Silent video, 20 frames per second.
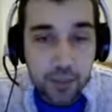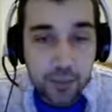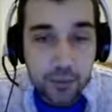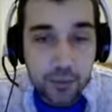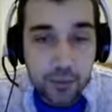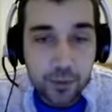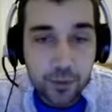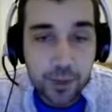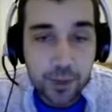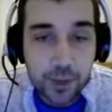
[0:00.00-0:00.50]

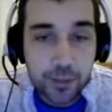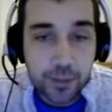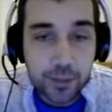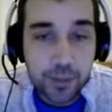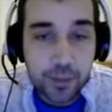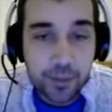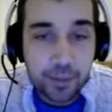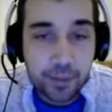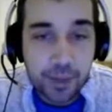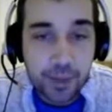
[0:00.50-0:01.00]
quests put
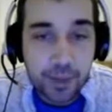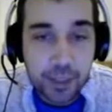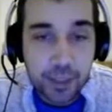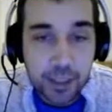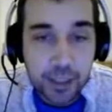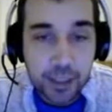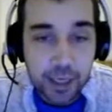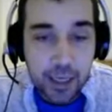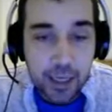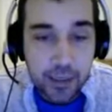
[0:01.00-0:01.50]
in by
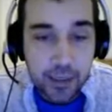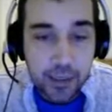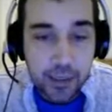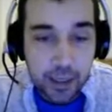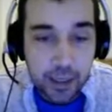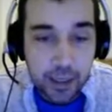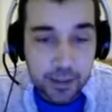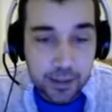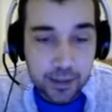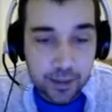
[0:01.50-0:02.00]
JD Cat
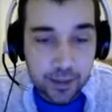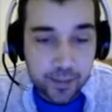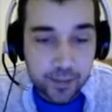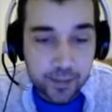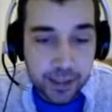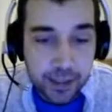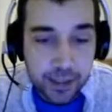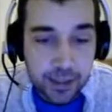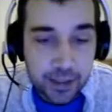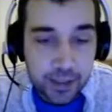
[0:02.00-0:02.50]
that have
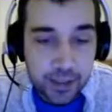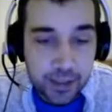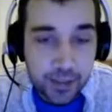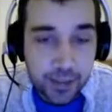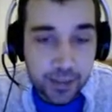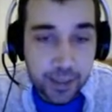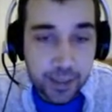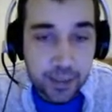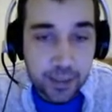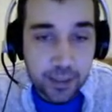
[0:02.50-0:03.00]
basically
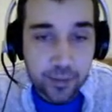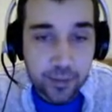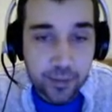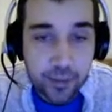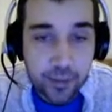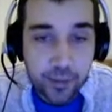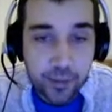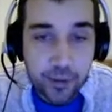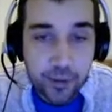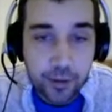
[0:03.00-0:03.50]
sped up my
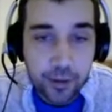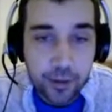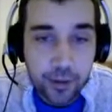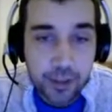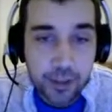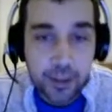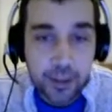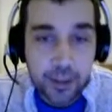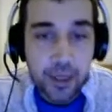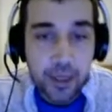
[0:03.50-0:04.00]

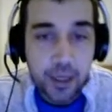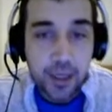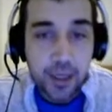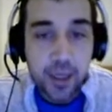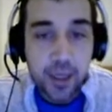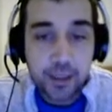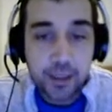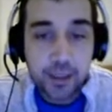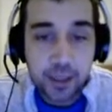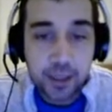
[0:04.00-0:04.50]
progress,
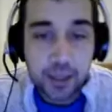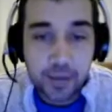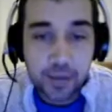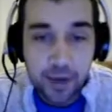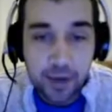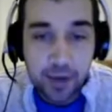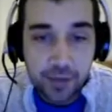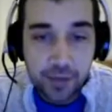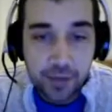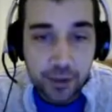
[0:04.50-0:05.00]
instead of
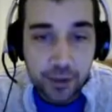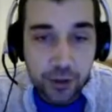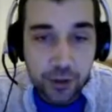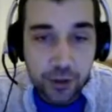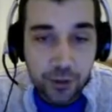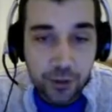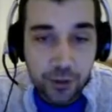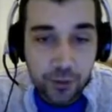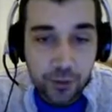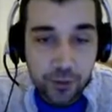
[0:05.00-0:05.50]
having
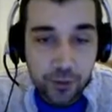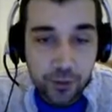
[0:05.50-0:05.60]
to